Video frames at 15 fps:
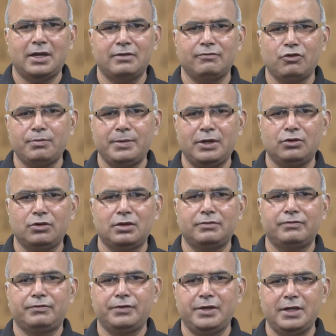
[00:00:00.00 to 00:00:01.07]
and womanhood,
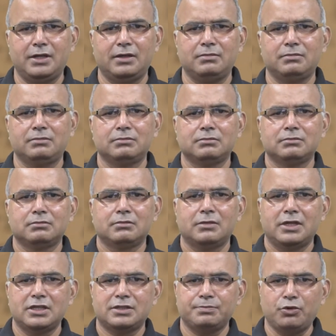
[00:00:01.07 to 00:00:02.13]
freedom,
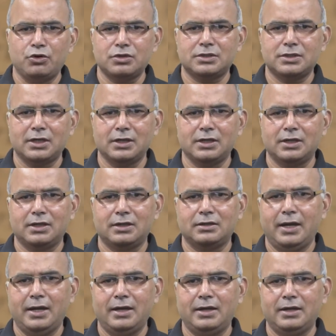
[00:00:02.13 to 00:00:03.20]
sports, hunger
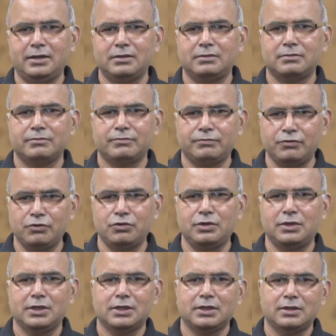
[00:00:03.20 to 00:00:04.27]
and
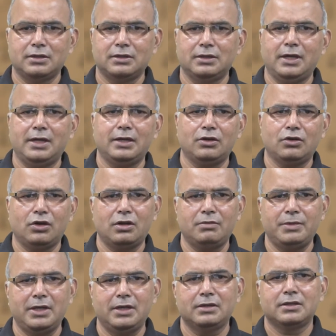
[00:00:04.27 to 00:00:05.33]
food, then
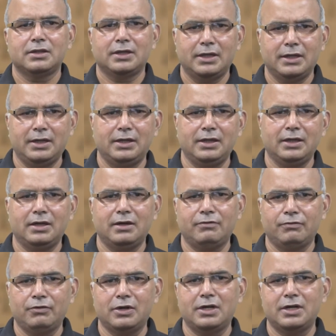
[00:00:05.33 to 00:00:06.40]
economy, India,
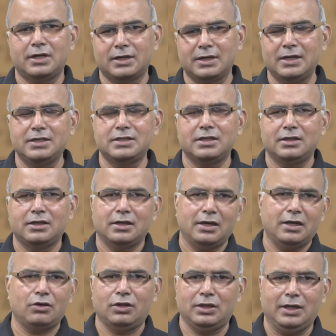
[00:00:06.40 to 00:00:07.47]
world, religion
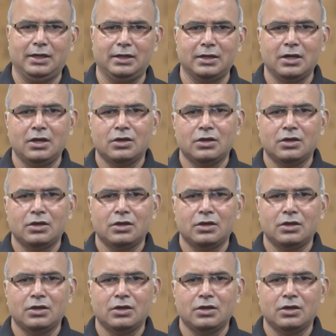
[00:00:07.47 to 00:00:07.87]
and all that.